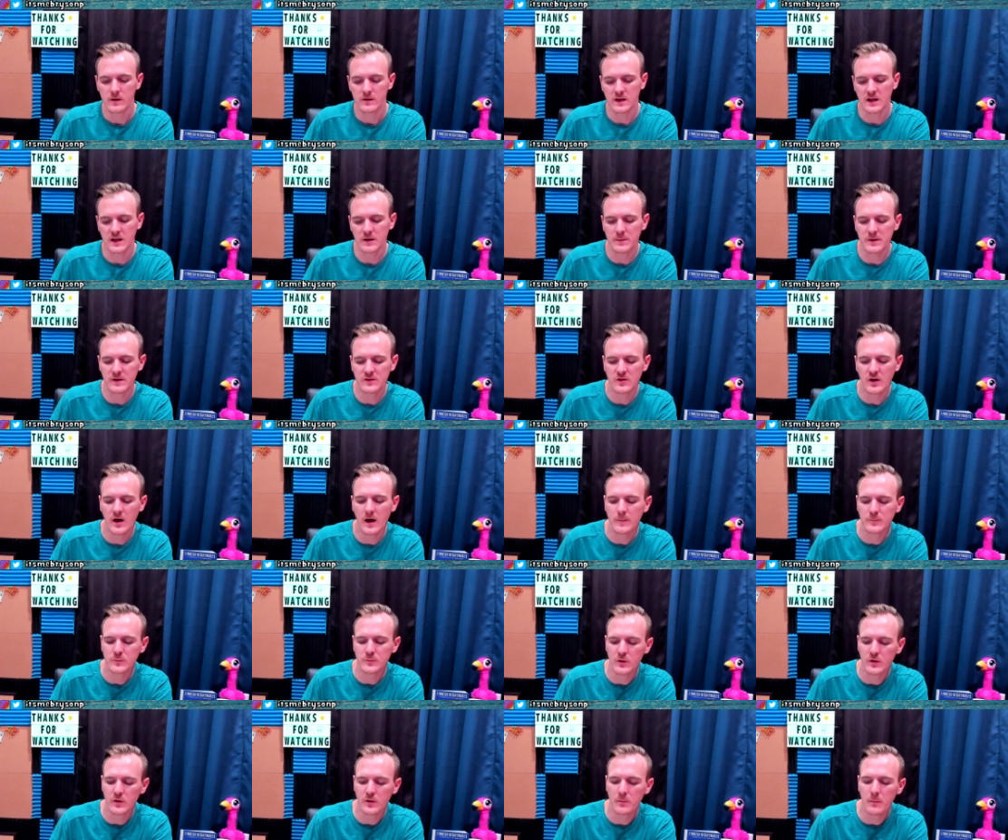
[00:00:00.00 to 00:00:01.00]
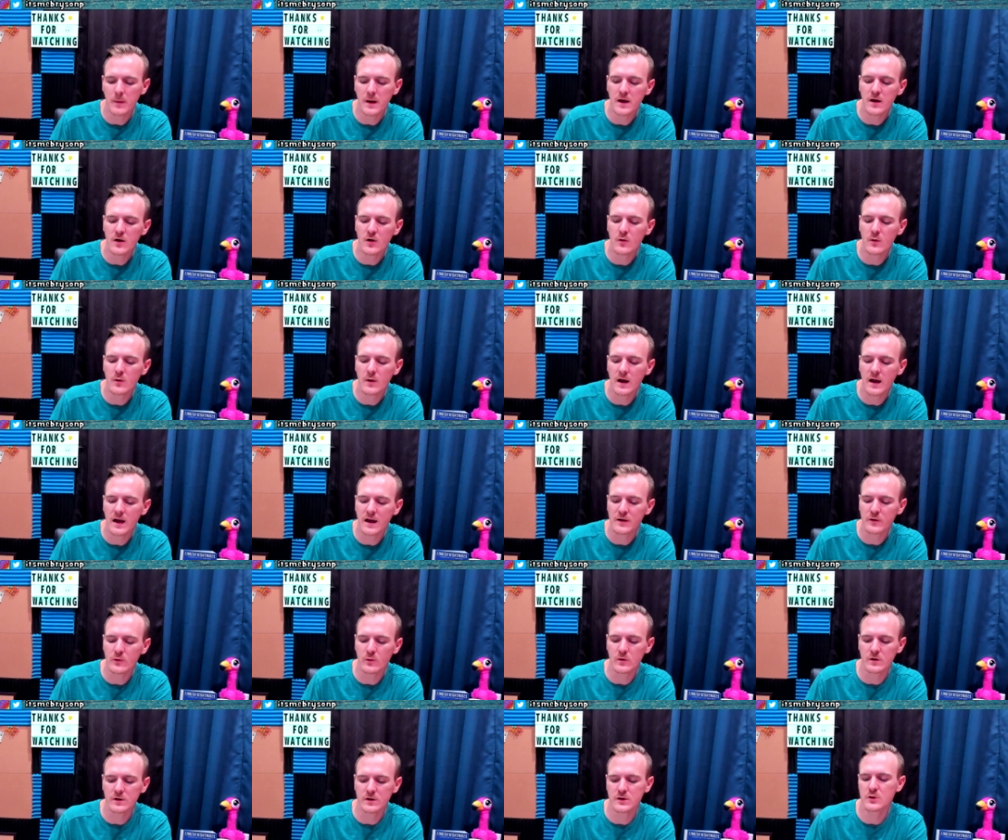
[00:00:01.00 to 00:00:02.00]
can be topped with mayo and
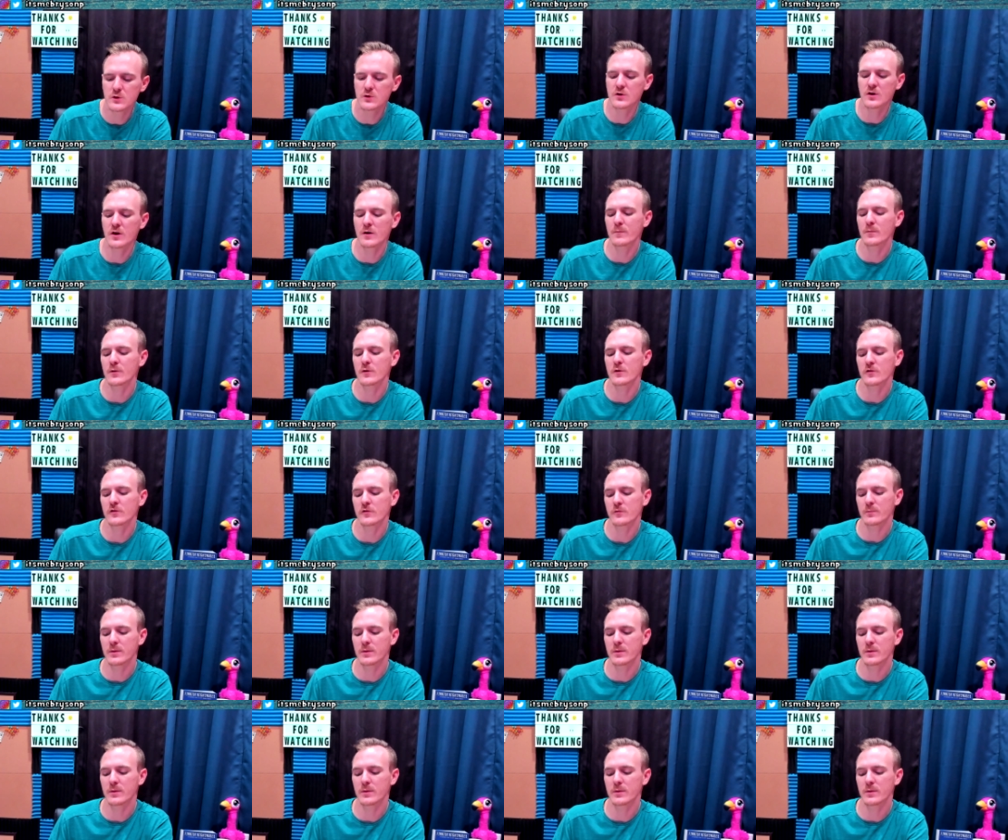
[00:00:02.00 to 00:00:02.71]
or cucumbers,